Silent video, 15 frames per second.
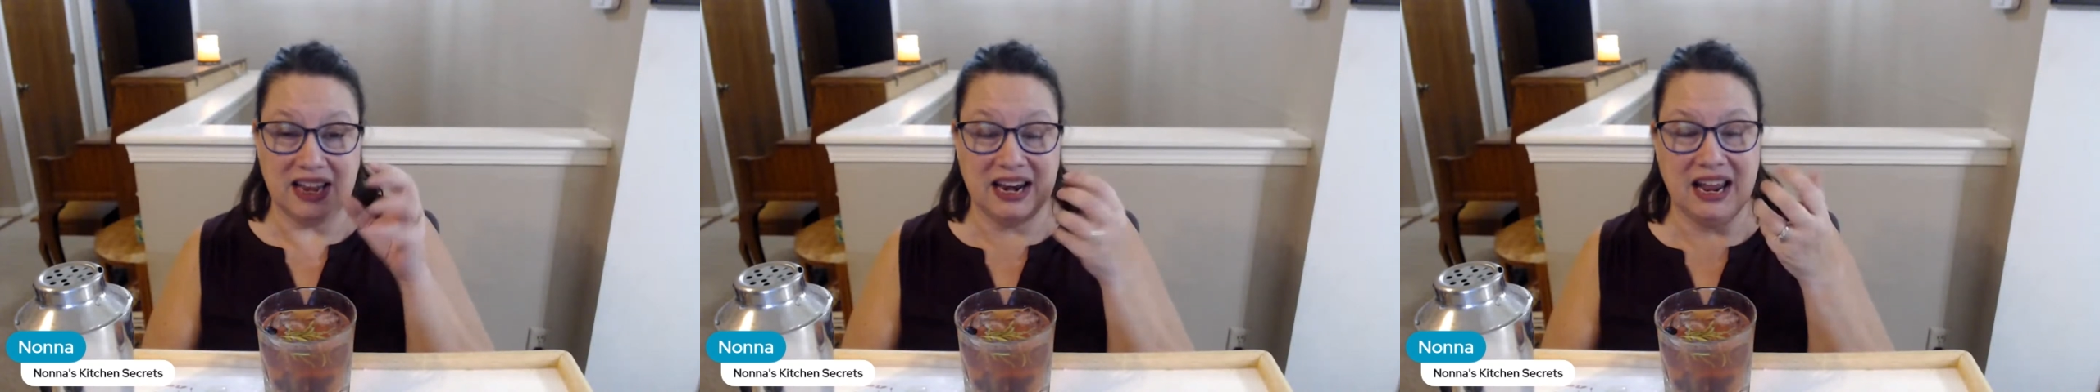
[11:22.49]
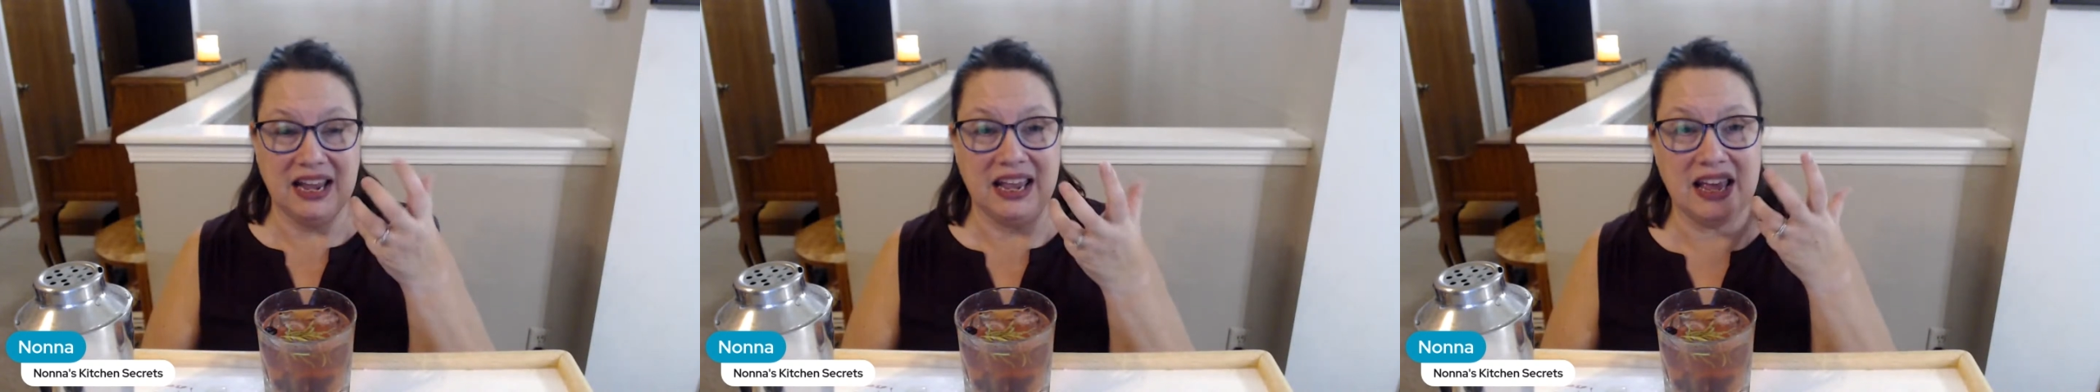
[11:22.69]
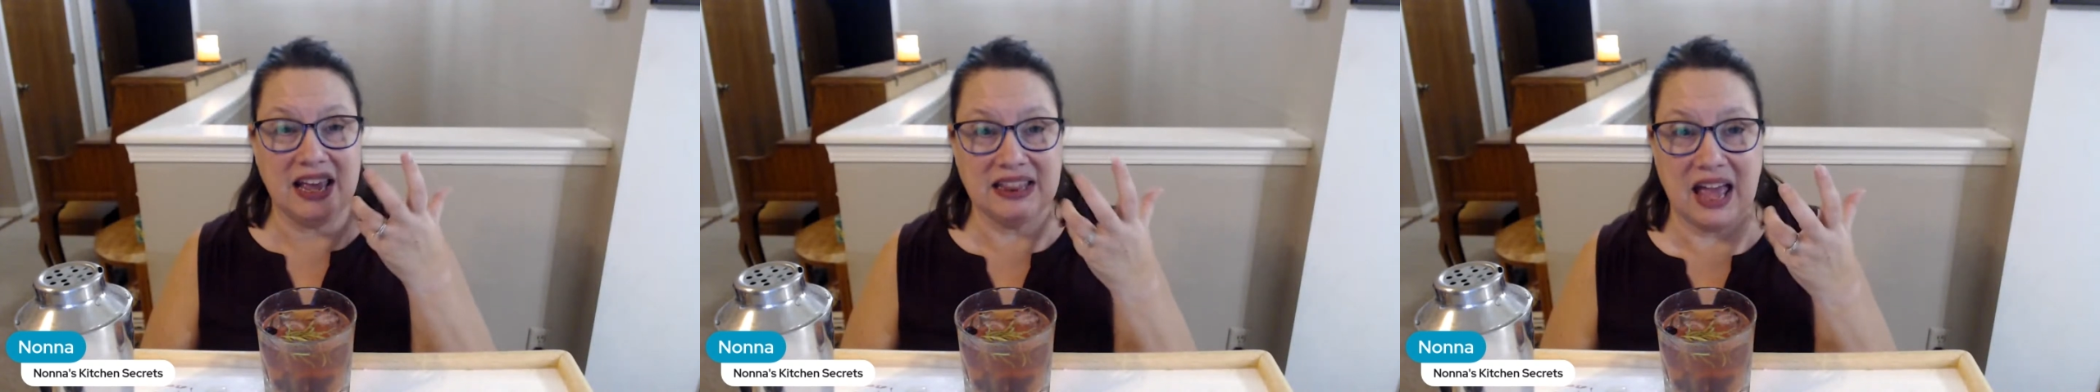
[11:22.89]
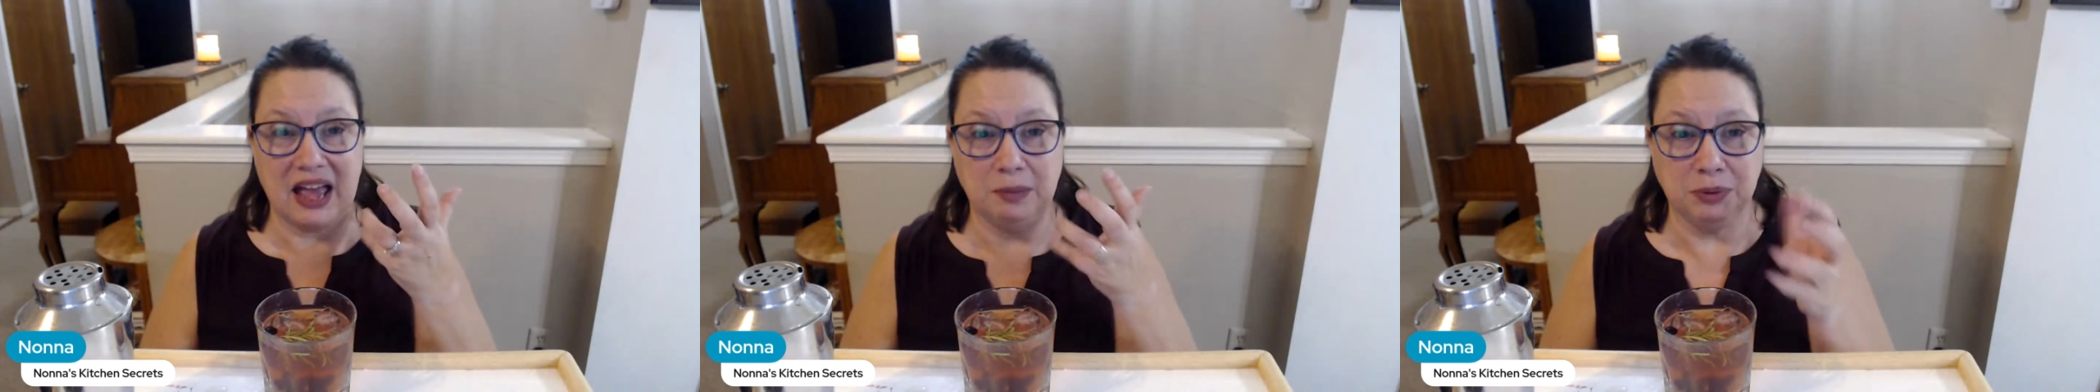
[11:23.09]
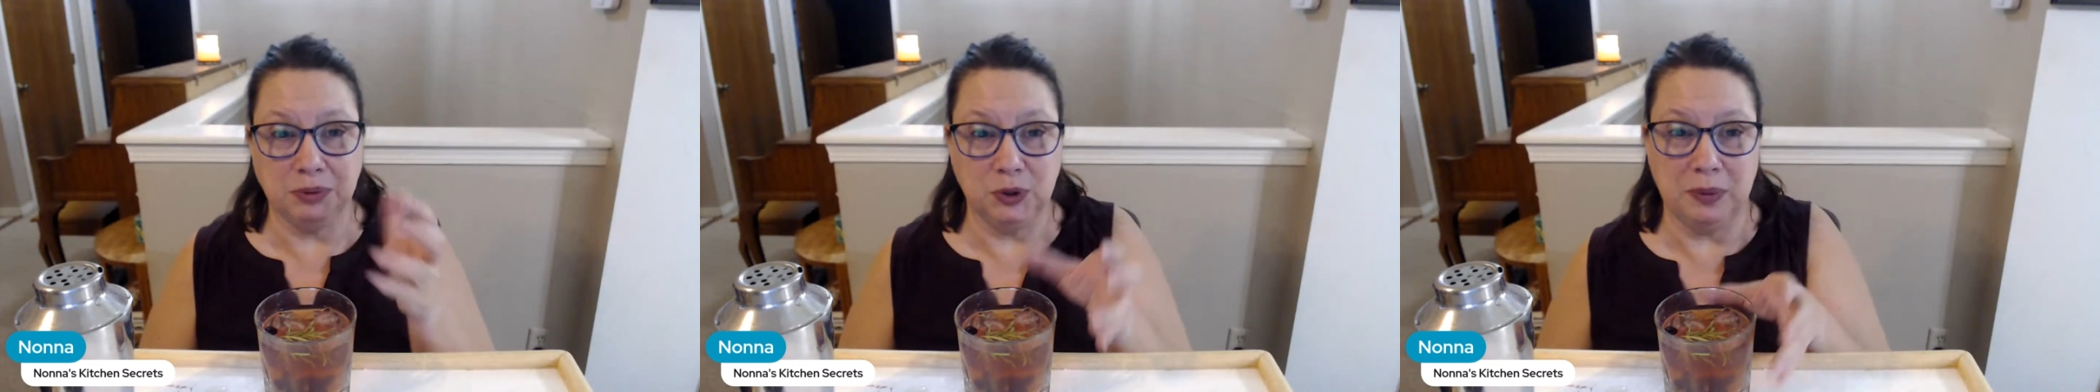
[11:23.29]
and I get
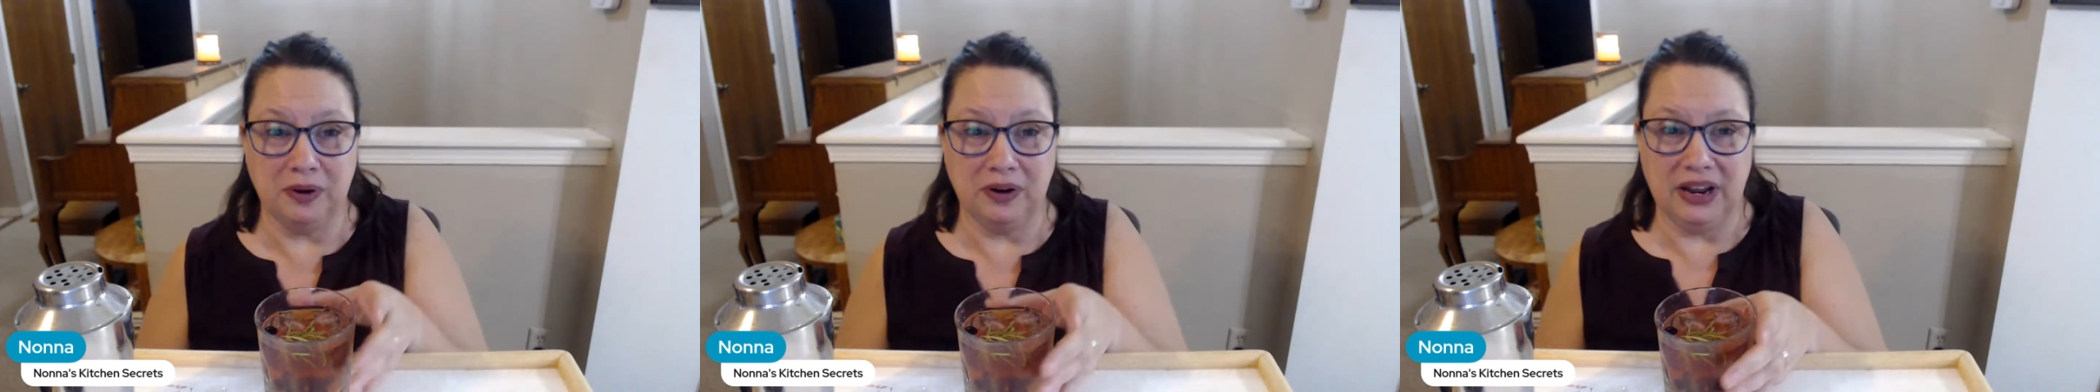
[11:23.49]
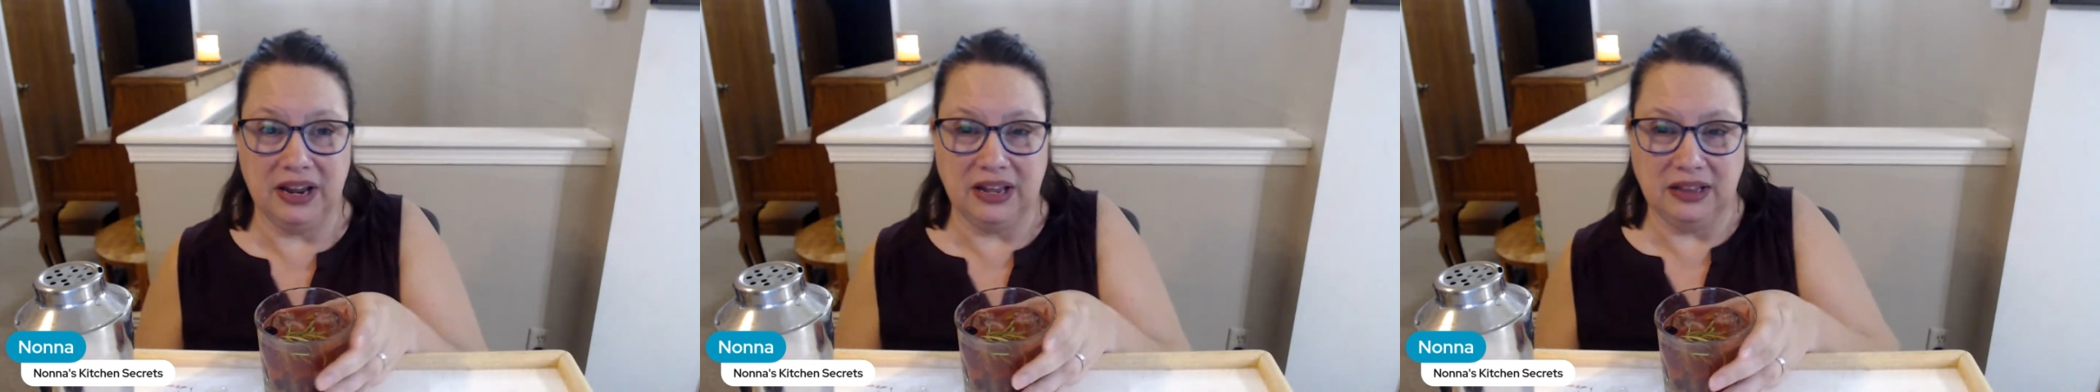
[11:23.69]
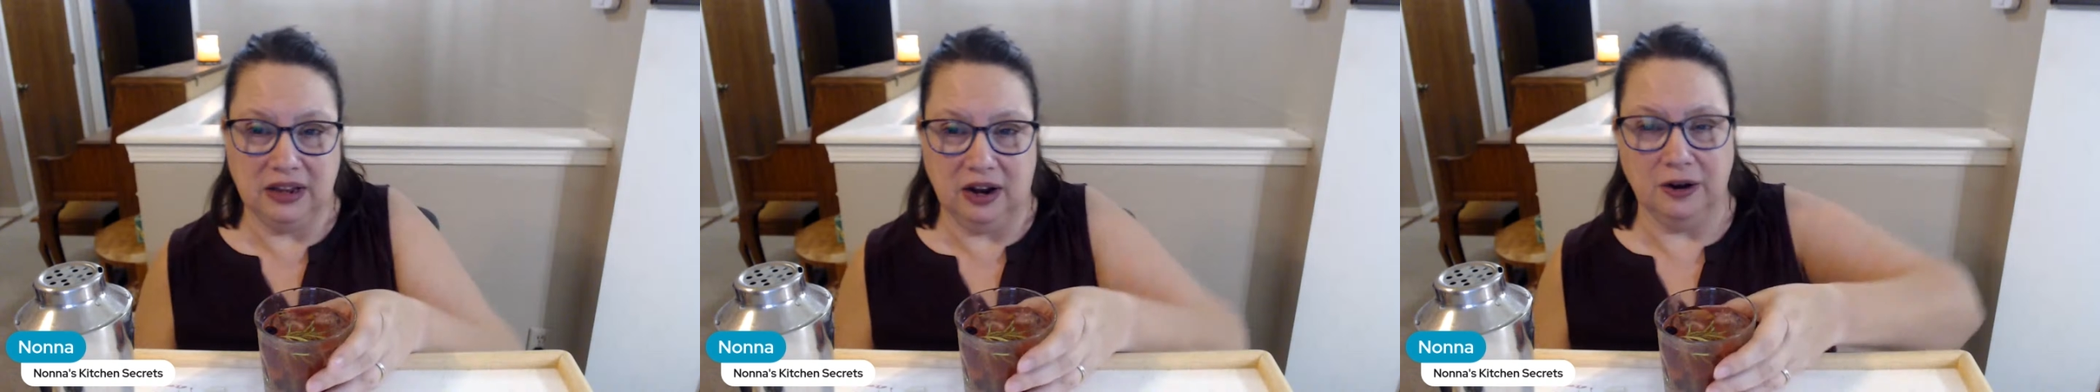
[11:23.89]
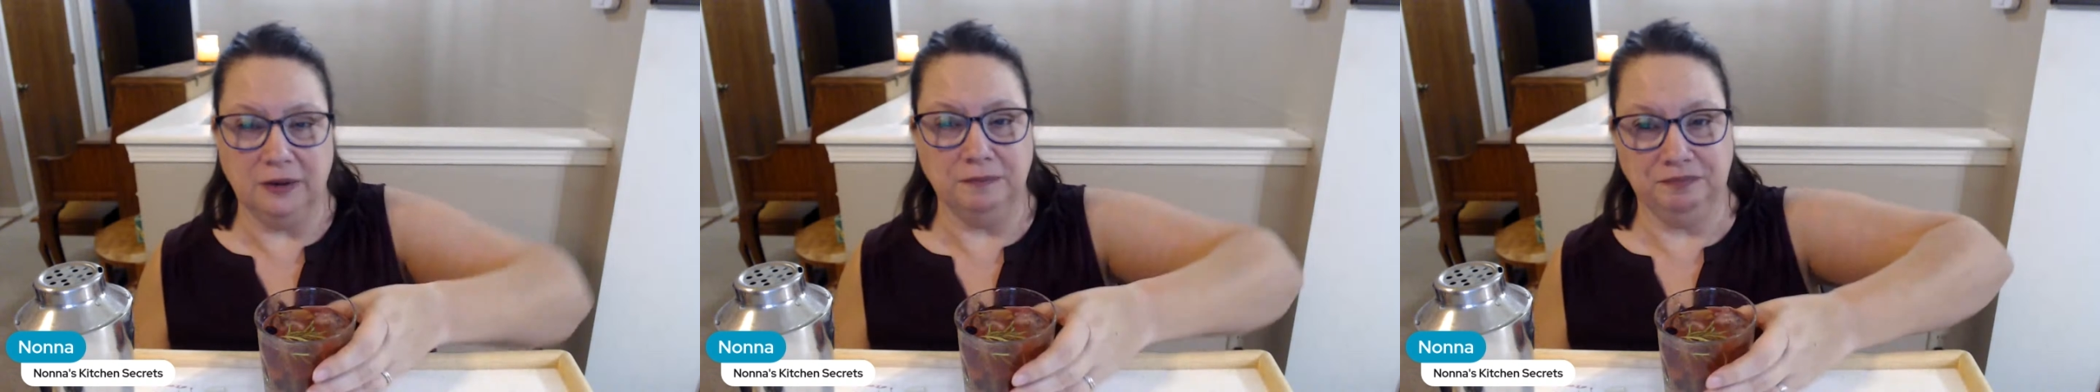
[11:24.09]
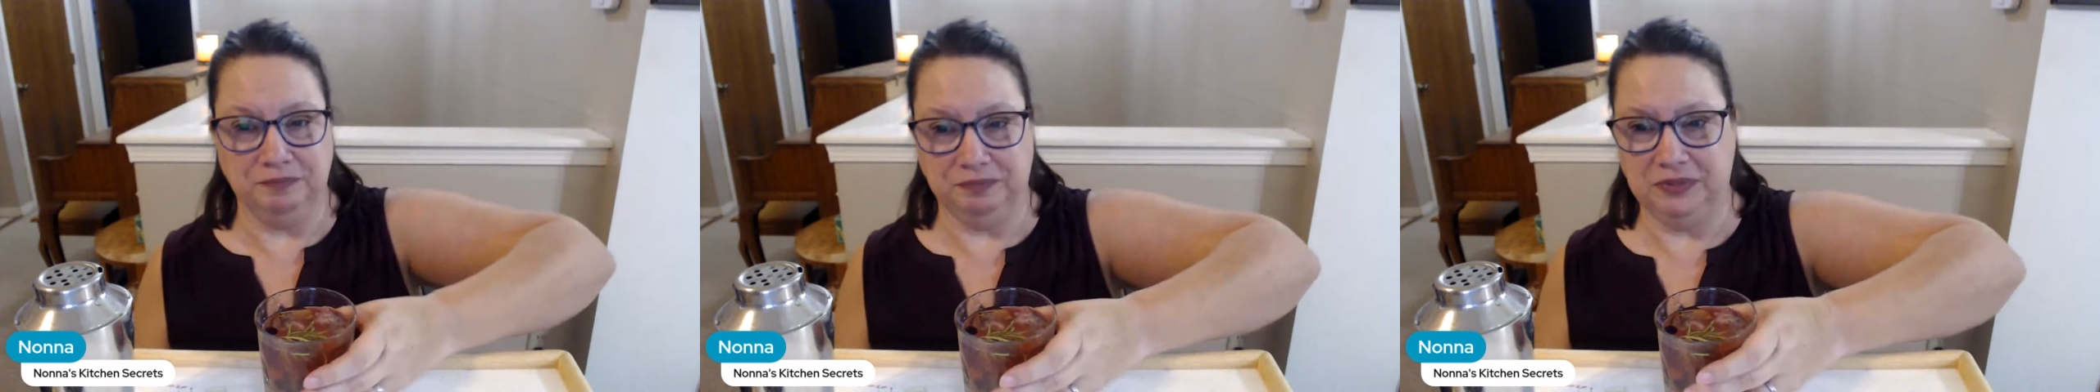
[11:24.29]
that blueberry in
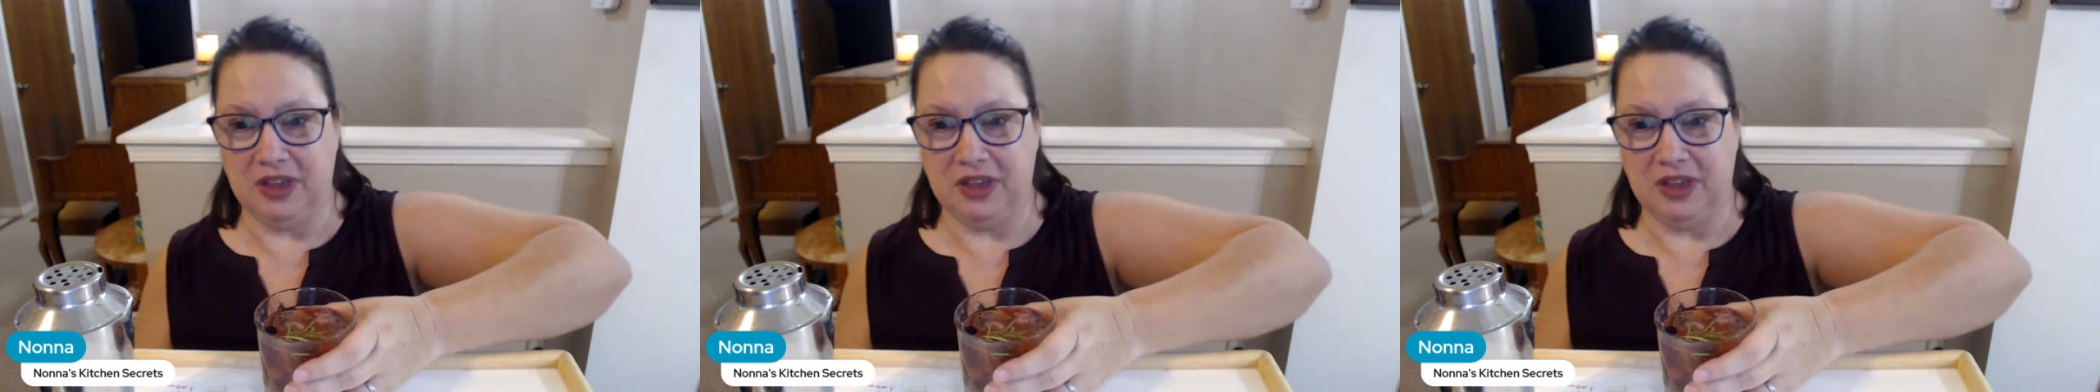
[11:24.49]
there.